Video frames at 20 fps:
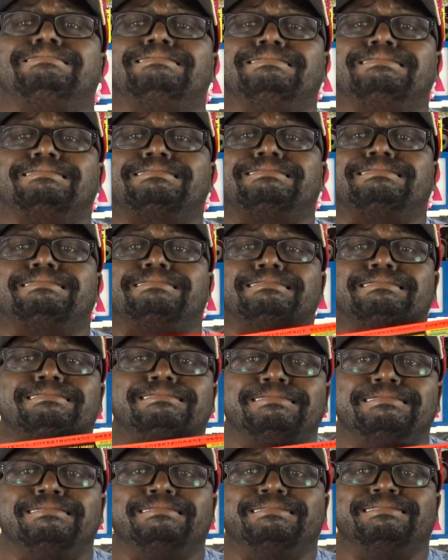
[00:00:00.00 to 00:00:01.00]
God.
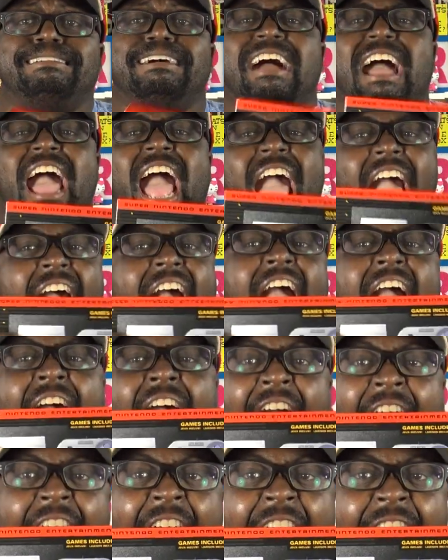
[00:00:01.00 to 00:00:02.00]
You know
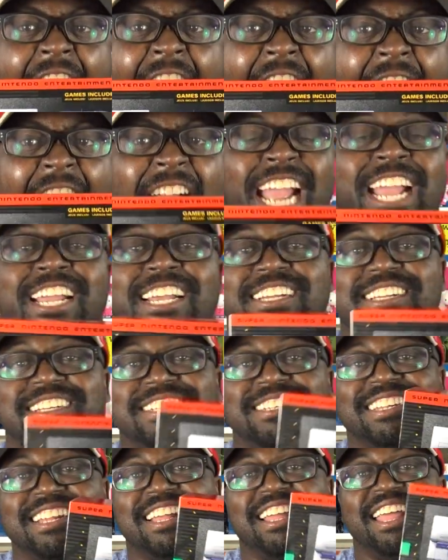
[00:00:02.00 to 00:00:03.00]
how
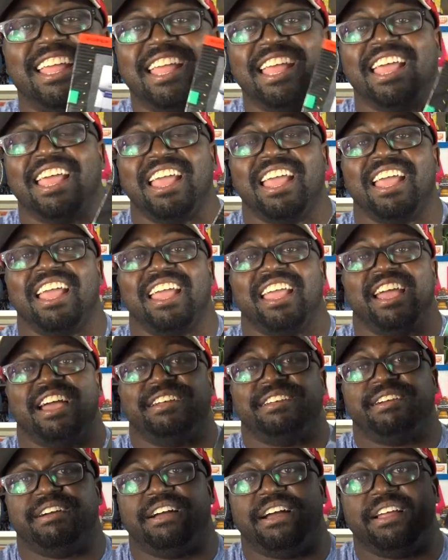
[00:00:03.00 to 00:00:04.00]

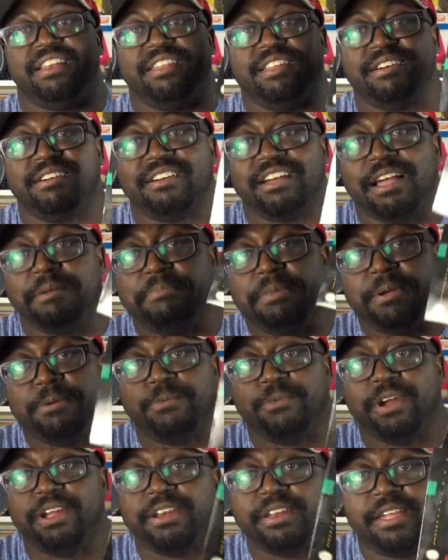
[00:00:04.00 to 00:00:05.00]
y'all know how long I've
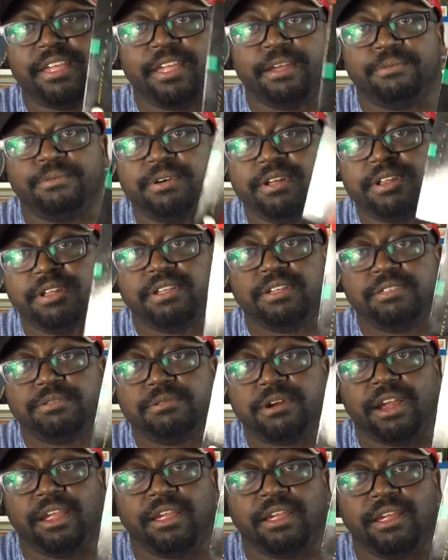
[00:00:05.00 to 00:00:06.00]
been waiting to get one of these
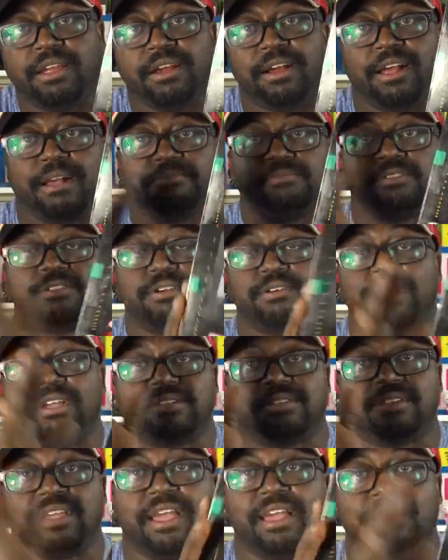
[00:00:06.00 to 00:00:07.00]
right here. I'm so
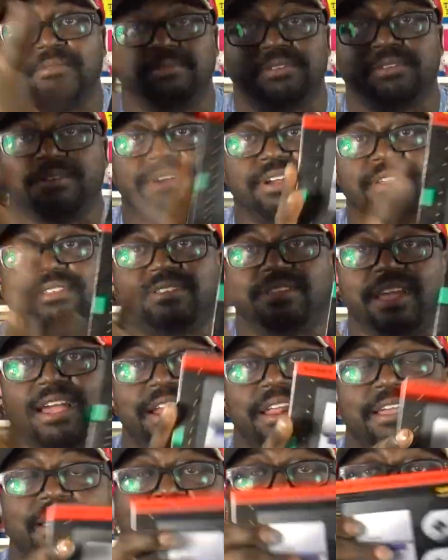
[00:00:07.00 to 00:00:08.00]

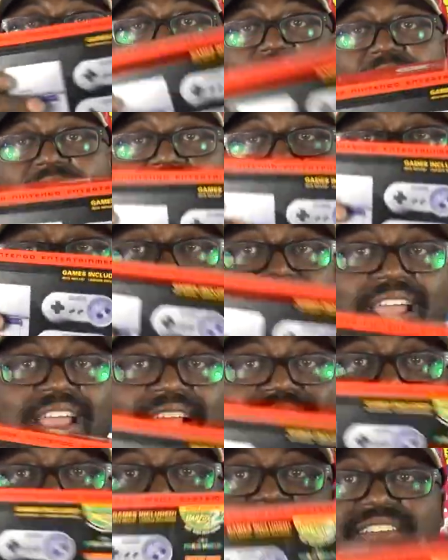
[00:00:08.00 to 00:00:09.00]
excited.
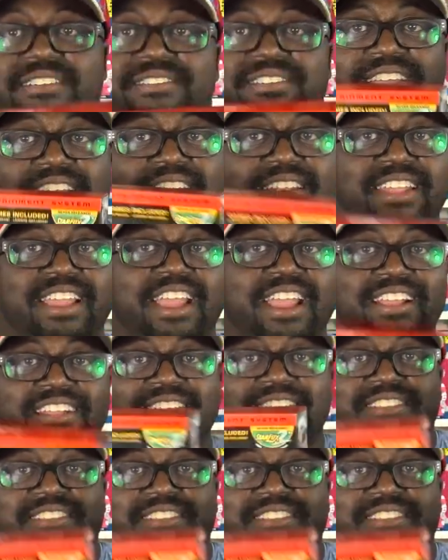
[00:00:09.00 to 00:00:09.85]
Hallelujah day.